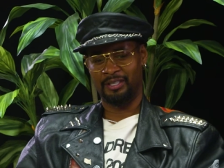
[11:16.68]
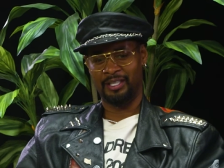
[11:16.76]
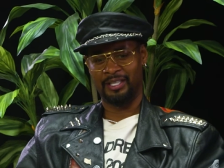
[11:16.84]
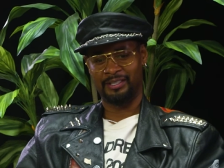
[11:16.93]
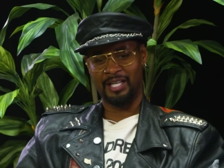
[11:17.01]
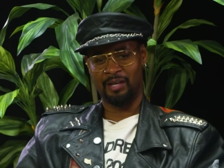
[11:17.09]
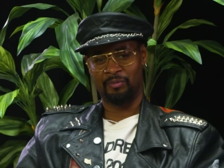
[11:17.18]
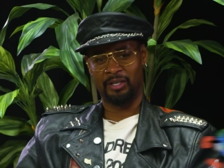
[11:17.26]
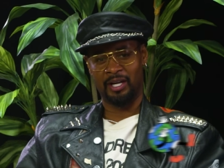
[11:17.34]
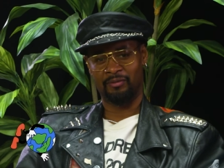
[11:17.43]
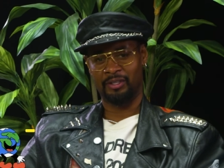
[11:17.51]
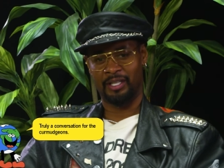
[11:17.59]
anything that's
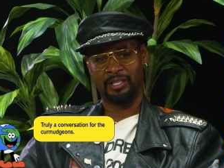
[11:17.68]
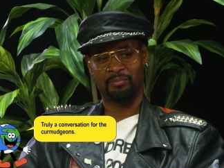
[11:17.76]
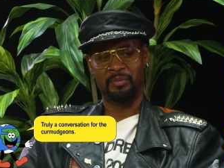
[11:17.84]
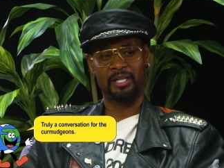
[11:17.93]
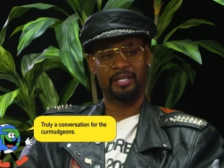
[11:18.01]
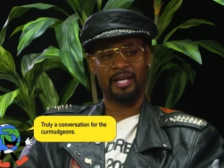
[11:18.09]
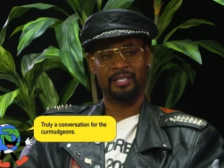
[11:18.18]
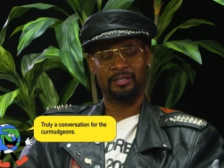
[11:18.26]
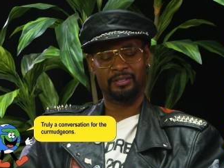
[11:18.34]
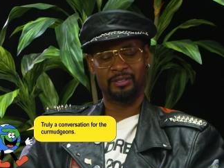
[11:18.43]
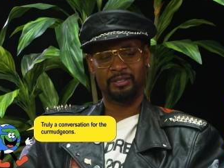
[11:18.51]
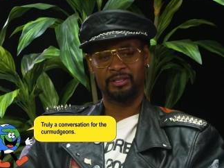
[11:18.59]
happening after like
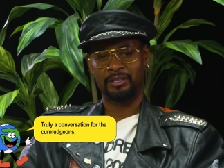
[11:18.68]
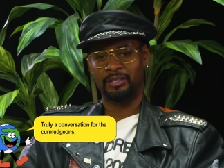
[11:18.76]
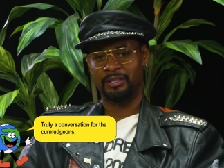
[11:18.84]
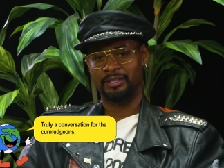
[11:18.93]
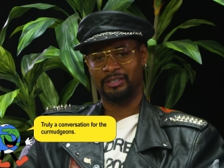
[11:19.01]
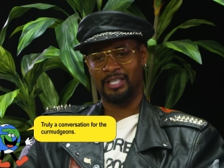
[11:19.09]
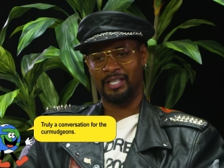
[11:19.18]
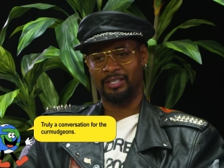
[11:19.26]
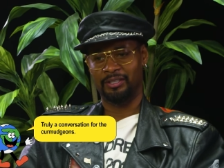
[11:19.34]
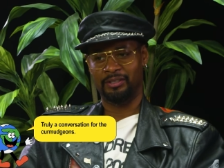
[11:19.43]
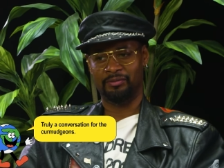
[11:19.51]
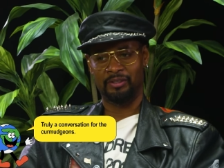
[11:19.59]
midnight, it's not
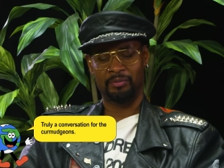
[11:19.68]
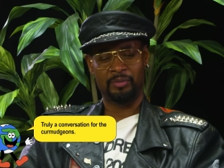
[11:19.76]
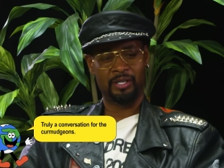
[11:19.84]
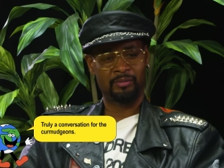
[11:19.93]
good for the